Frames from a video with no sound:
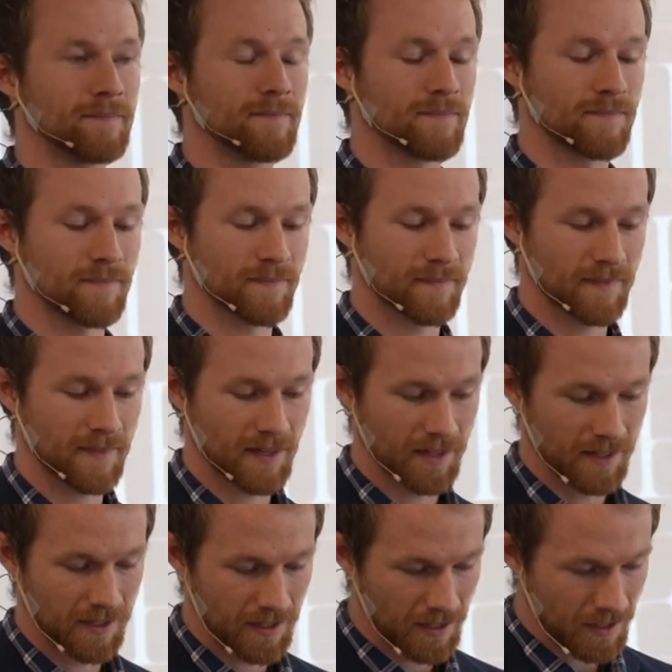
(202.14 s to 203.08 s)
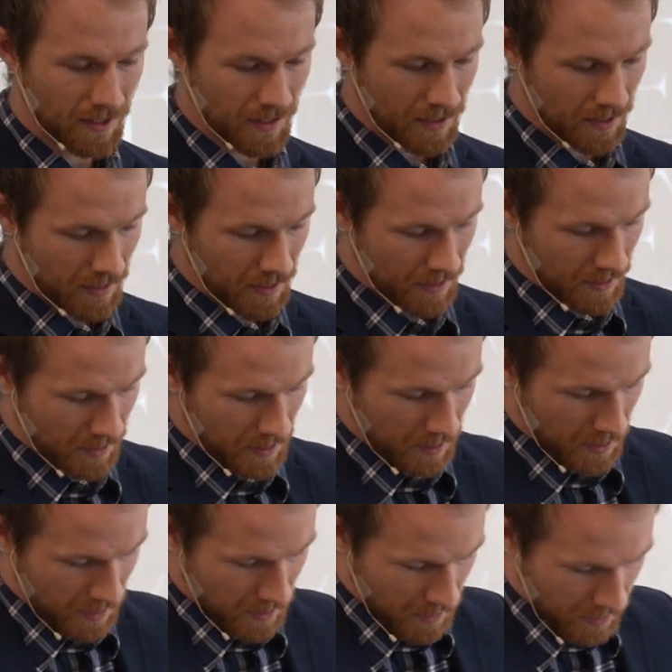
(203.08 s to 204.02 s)

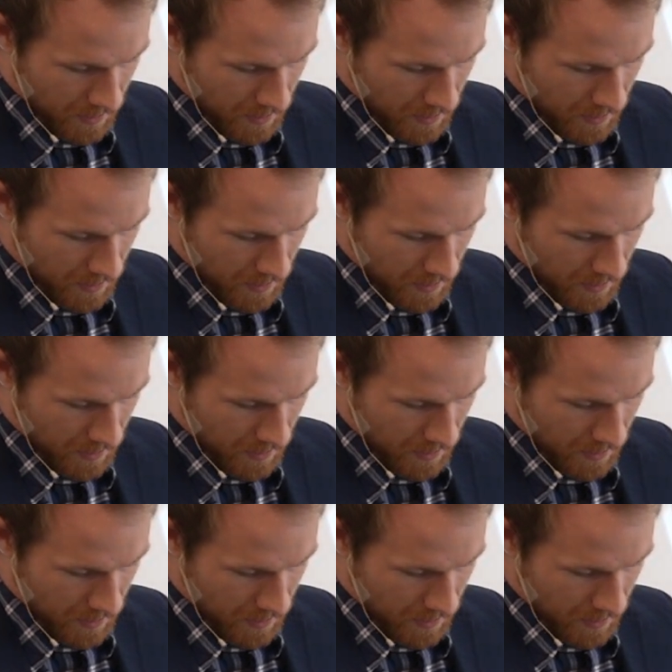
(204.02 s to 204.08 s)
(no one is talking)